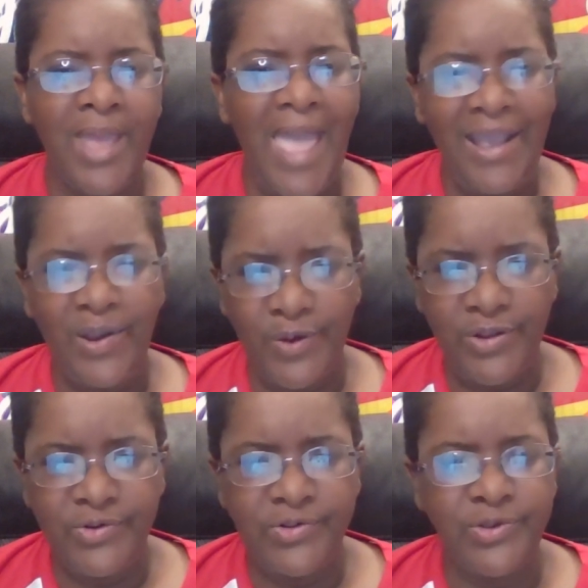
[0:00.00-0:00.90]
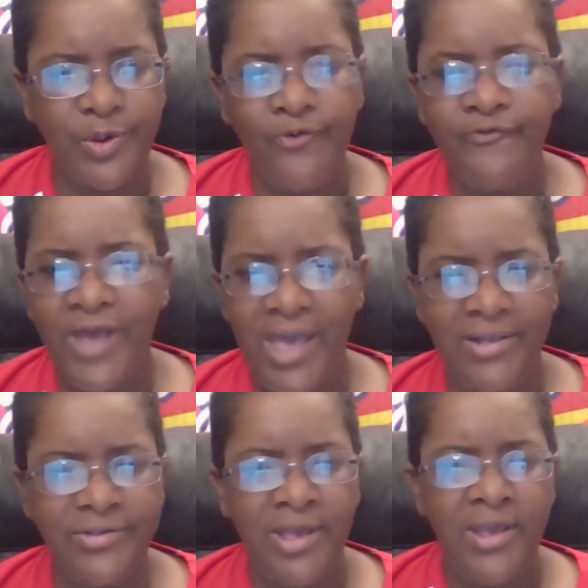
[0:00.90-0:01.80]
a creature so
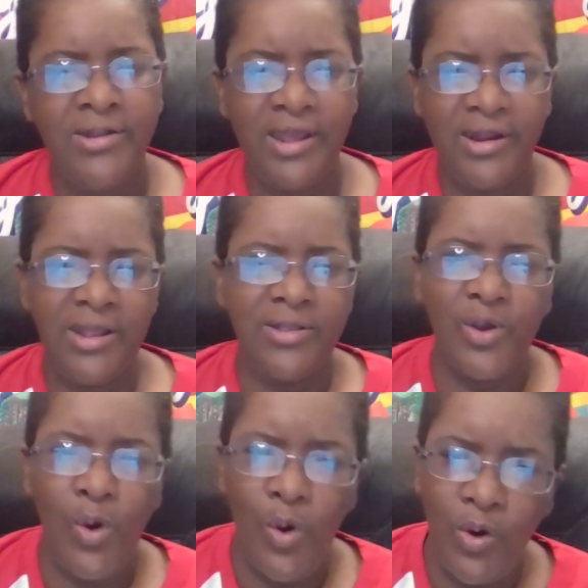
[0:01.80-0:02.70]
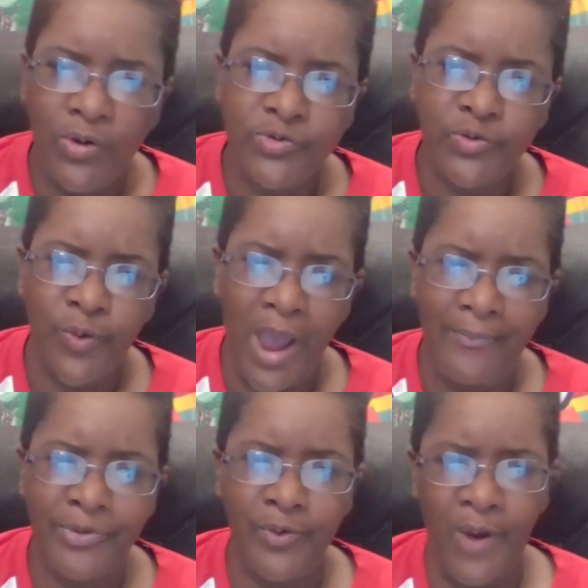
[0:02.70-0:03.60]
vast that its coils
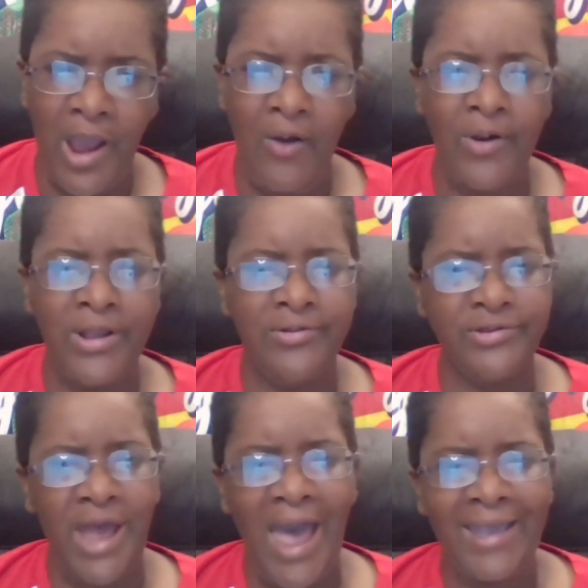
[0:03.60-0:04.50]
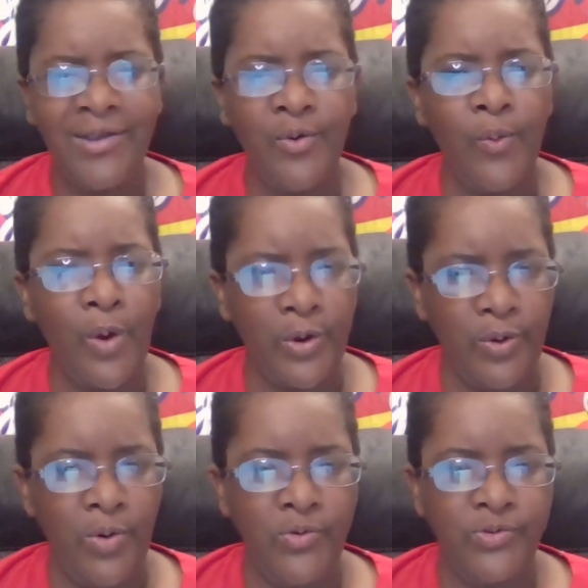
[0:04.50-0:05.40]
wrapped around entire
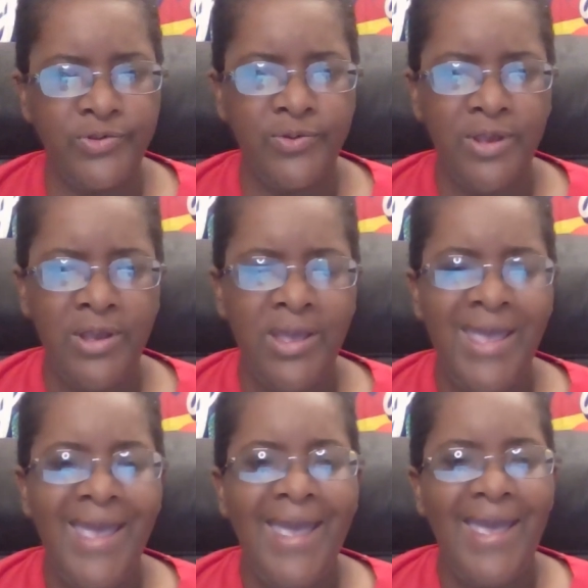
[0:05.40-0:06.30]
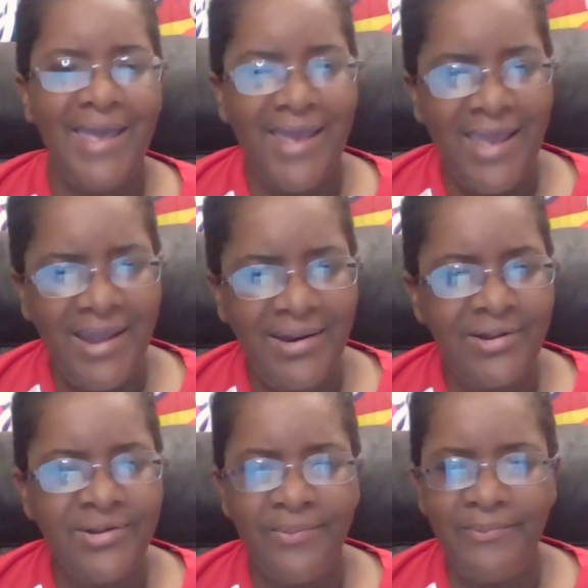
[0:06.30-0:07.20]
worlds. It
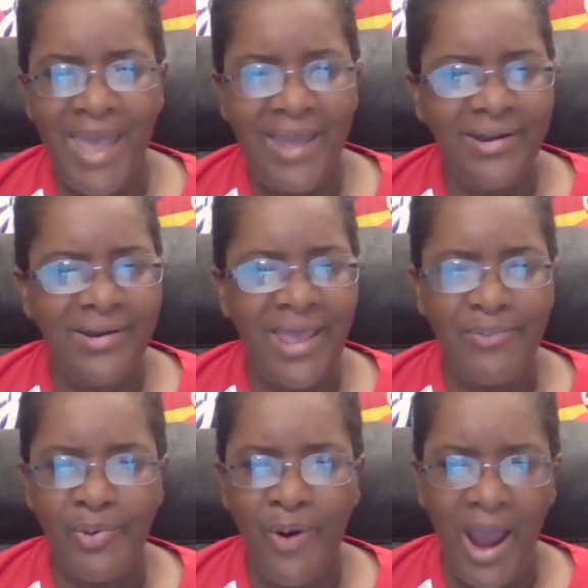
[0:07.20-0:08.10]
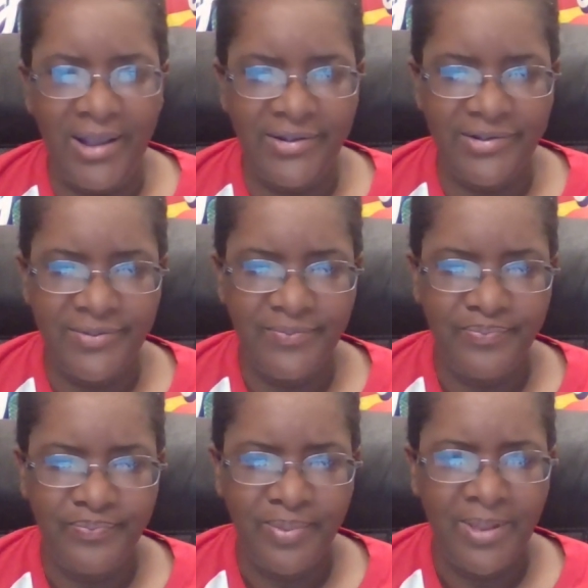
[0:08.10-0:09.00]
demanded a price,
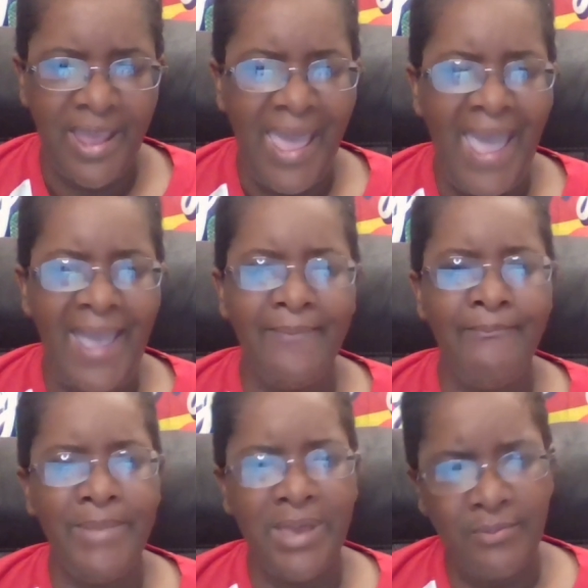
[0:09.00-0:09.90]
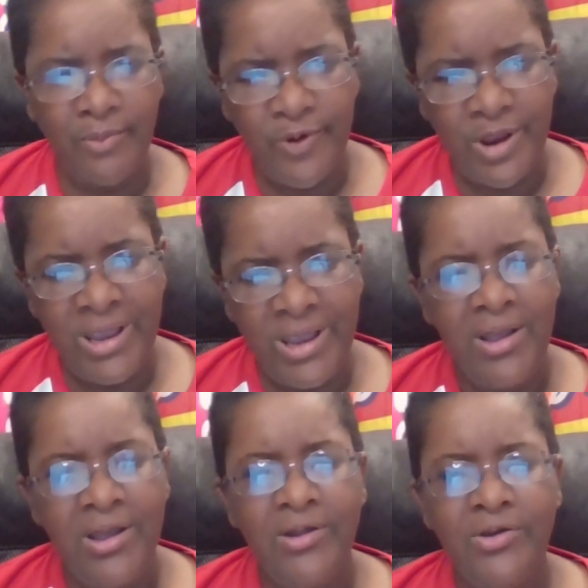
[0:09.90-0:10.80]
a memory
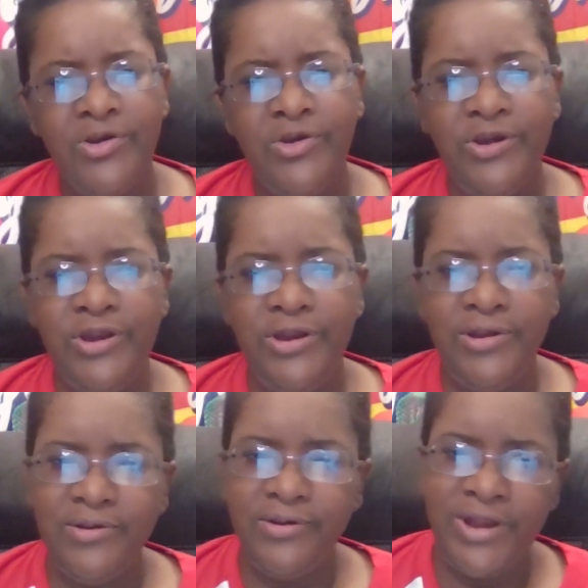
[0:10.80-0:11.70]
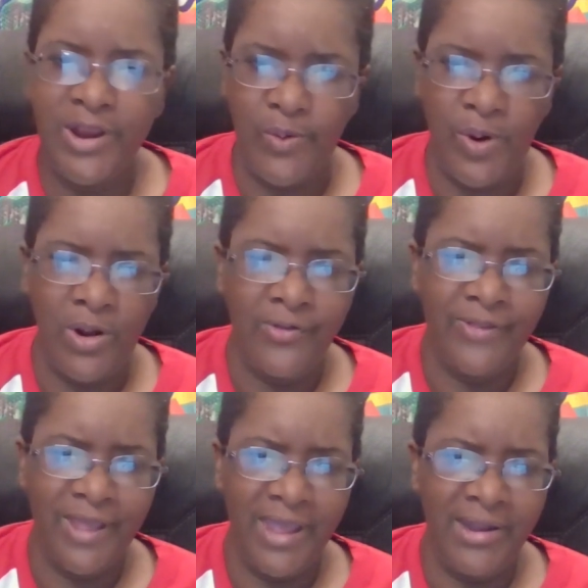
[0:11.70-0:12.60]
dearer
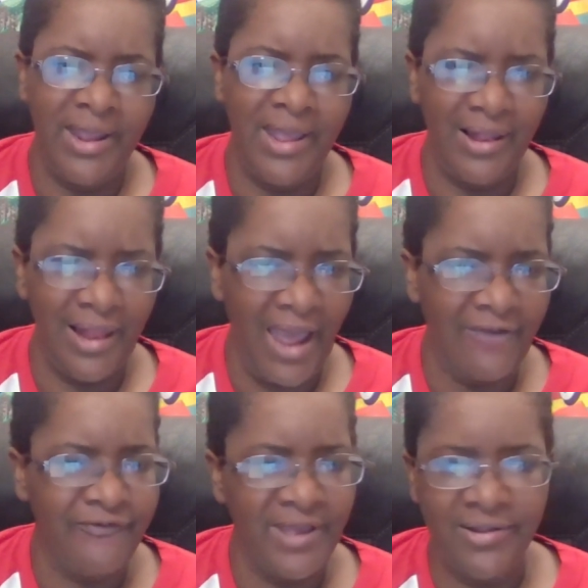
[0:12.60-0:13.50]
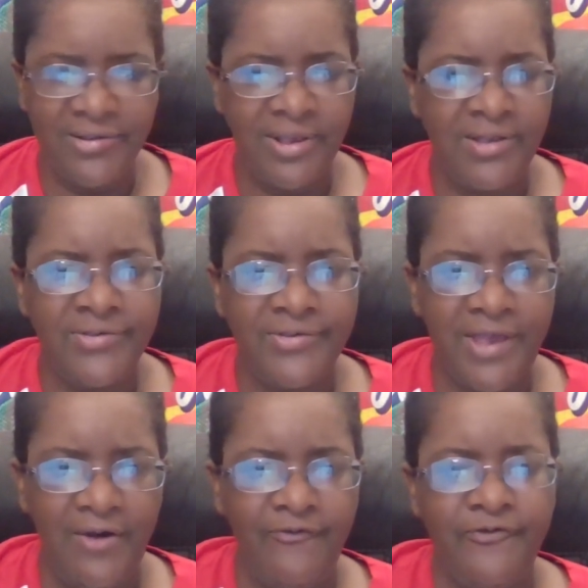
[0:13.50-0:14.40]
than life
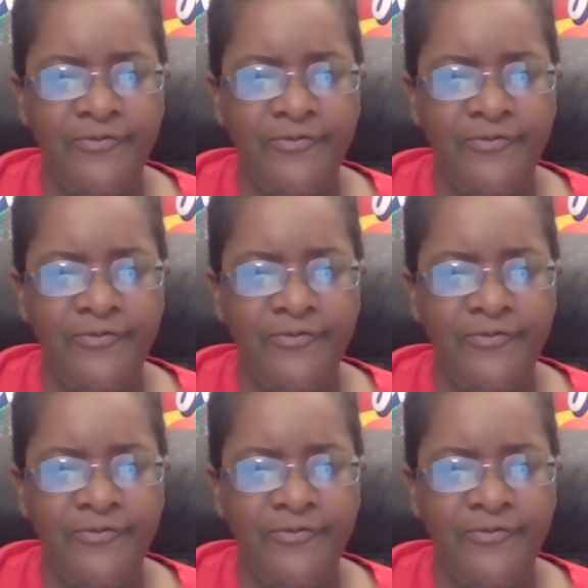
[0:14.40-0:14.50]
itself.